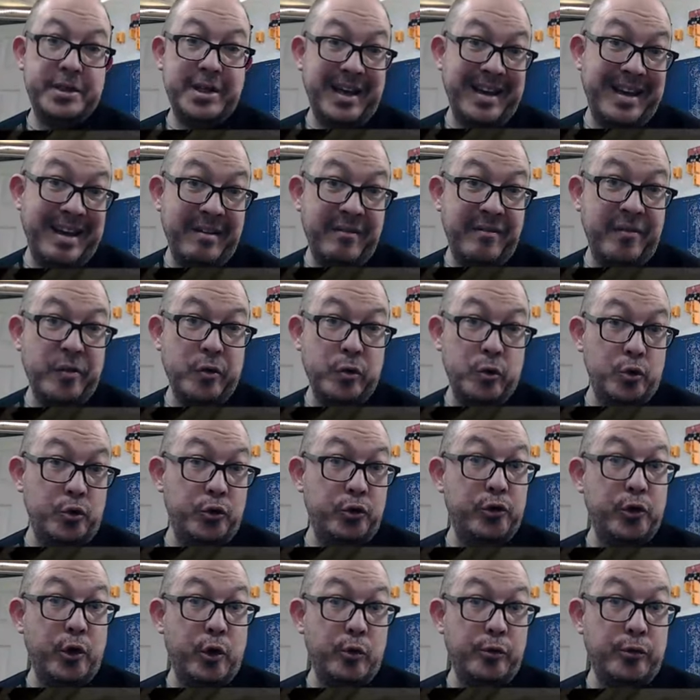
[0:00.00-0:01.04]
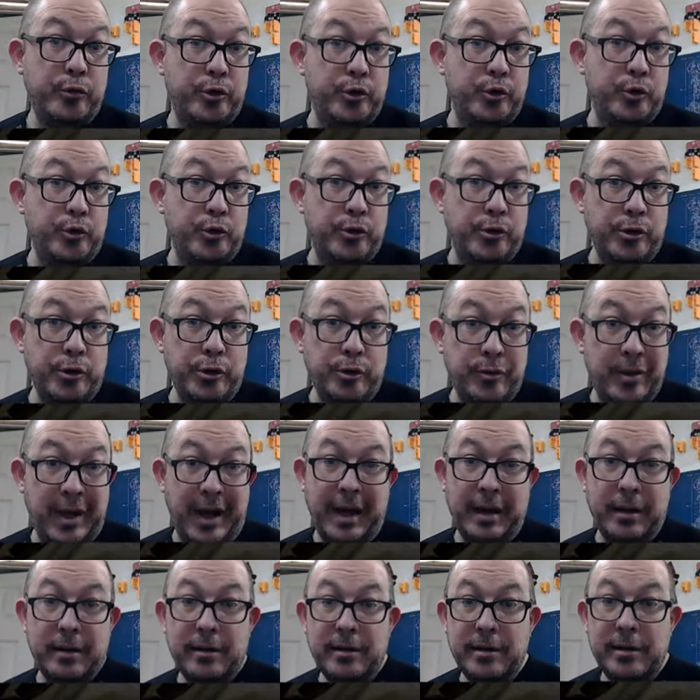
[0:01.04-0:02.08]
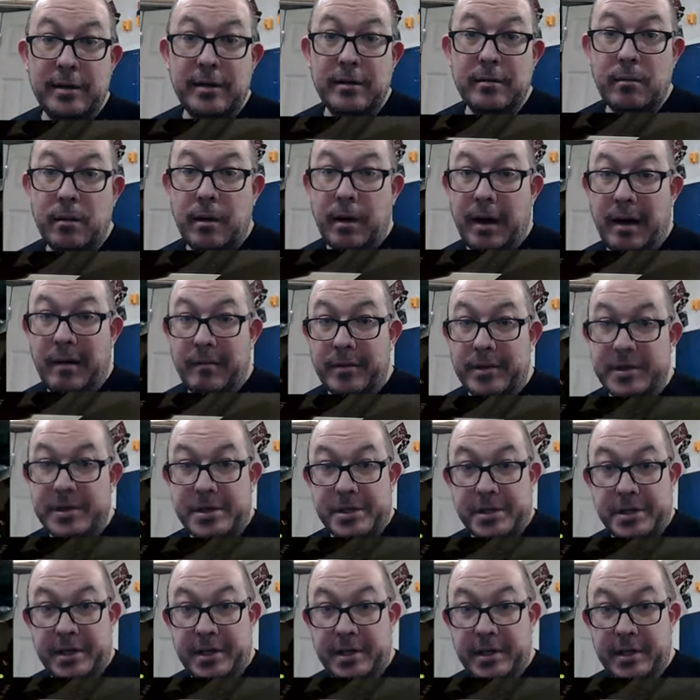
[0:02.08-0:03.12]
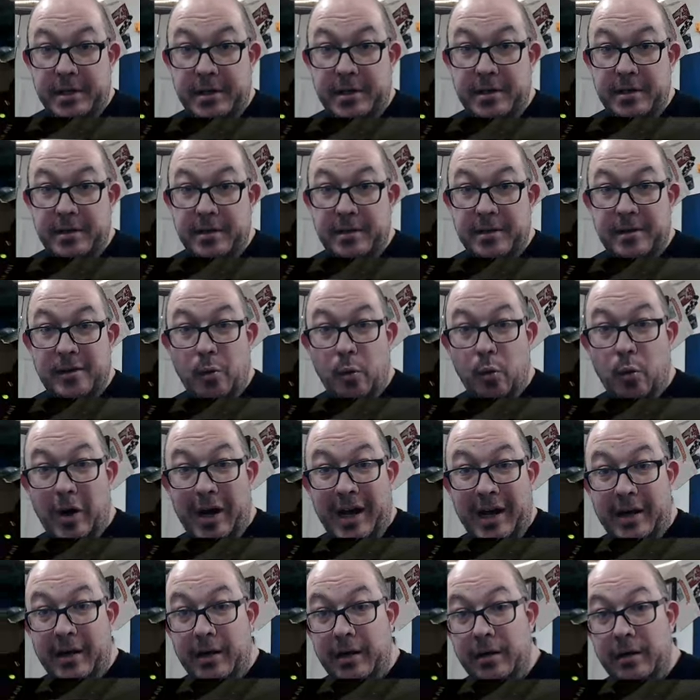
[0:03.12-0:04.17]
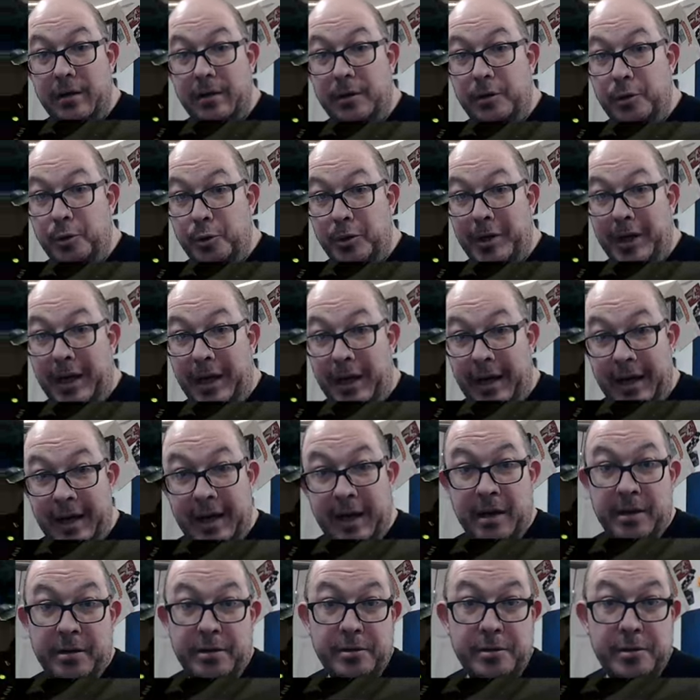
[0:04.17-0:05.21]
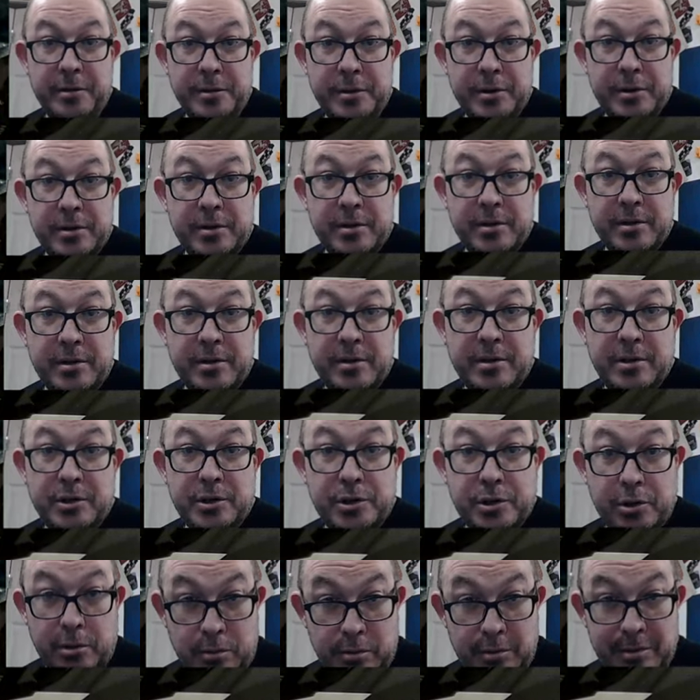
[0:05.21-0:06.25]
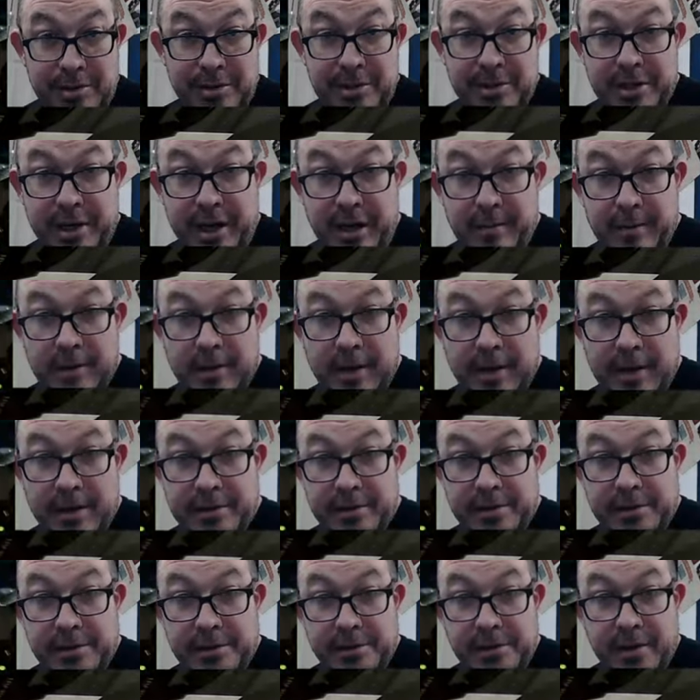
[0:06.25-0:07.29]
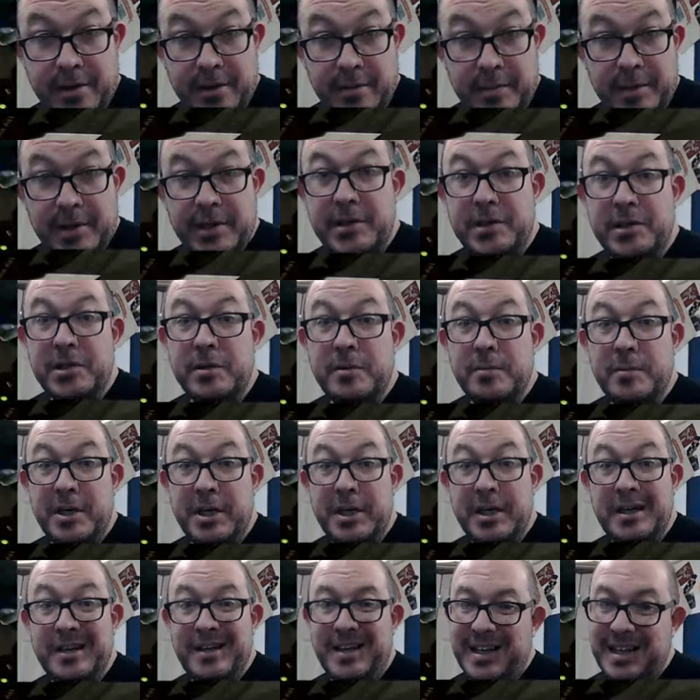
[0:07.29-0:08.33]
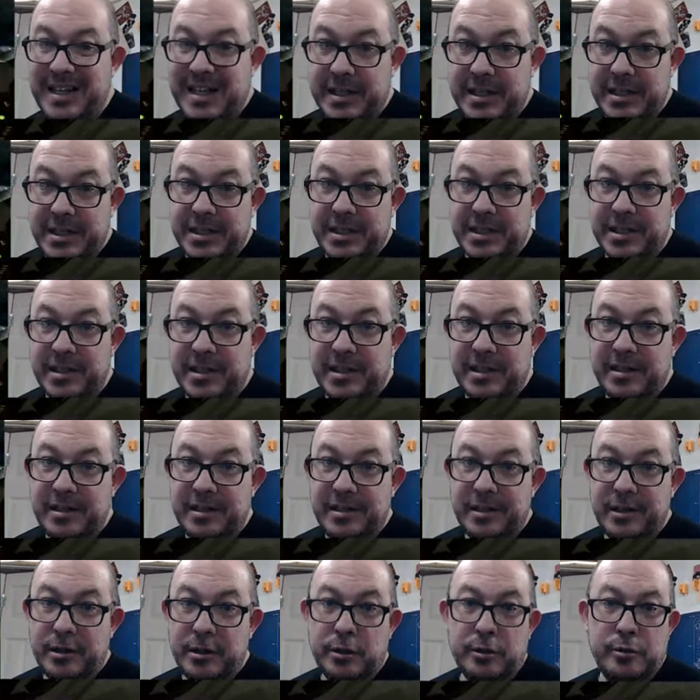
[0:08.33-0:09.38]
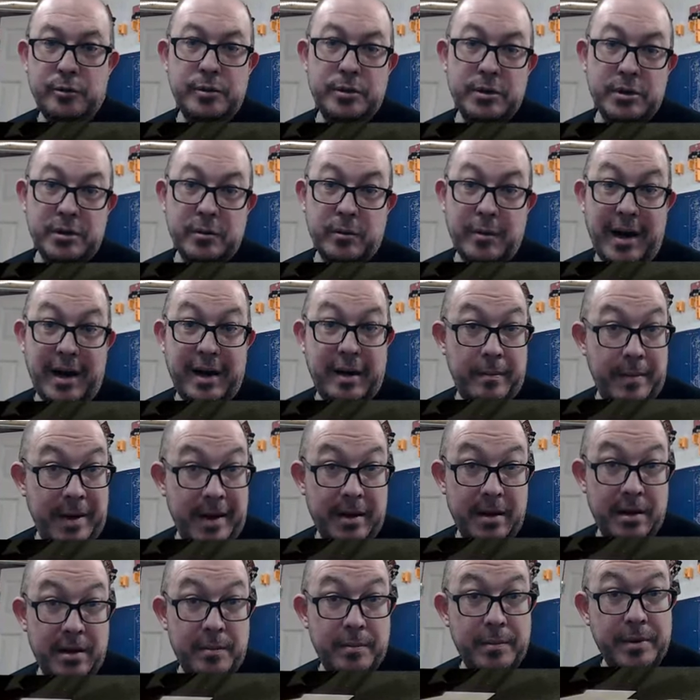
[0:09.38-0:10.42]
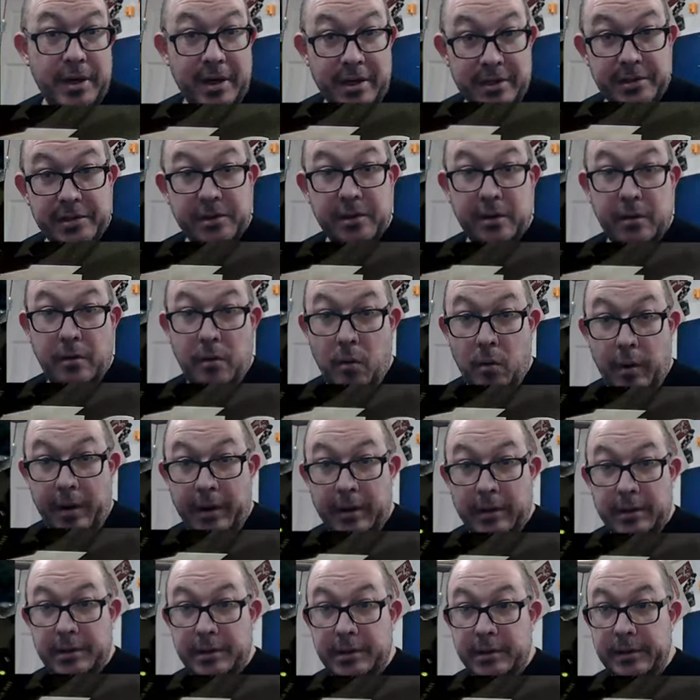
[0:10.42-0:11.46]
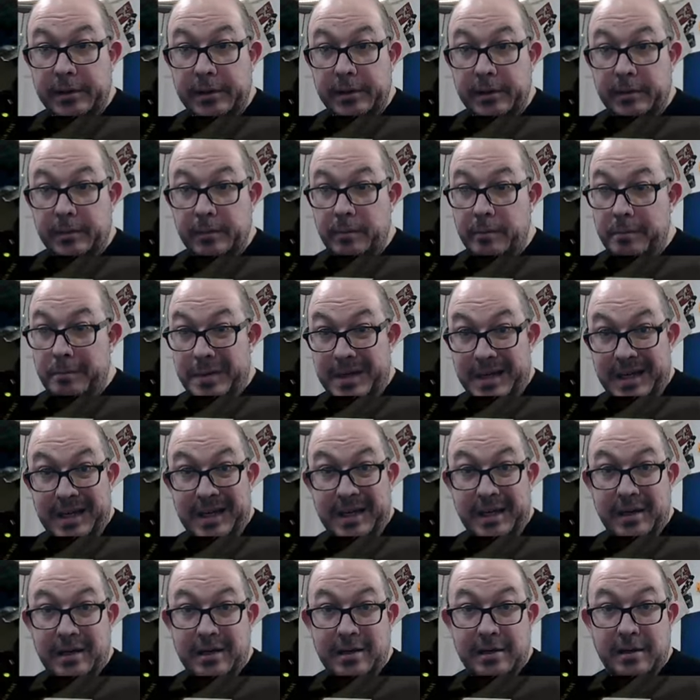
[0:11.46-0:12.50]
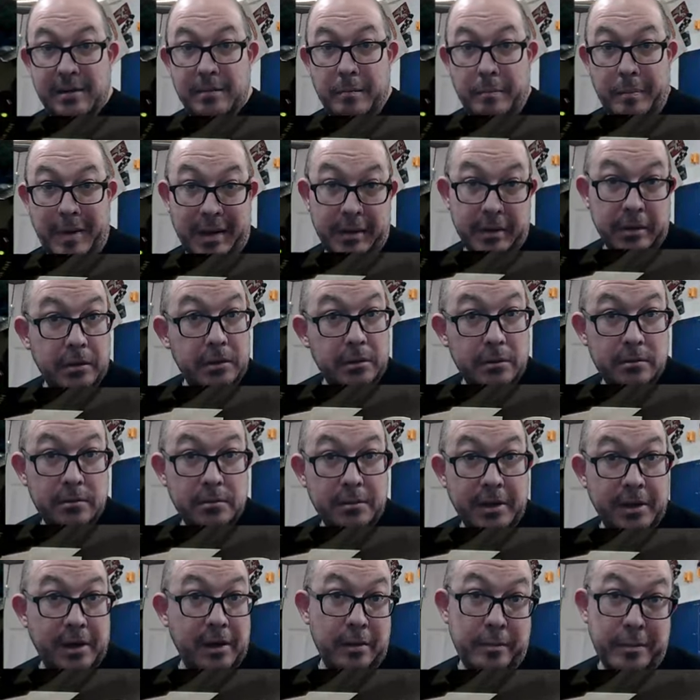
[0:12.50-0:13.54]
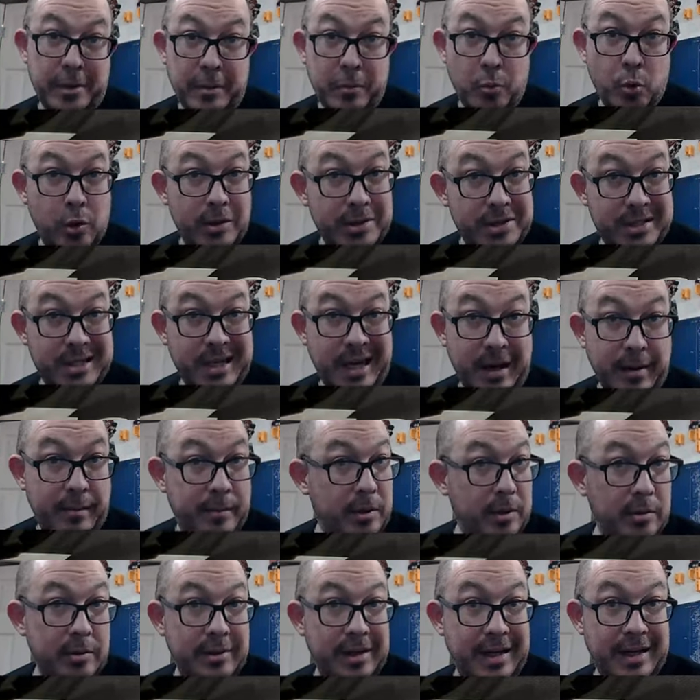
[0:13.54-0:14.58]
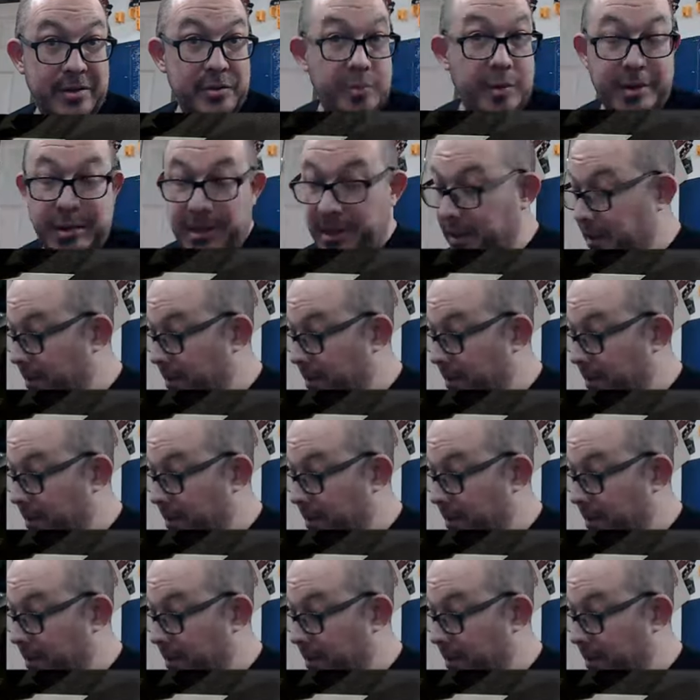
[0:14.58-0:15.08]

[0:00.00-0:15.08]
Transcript: if you so choose to do that. Obviously, when you can use screw-in stabilizers on the PCB, it's usually recommended because they're going to be better. They're going to be more stable, and that's what they need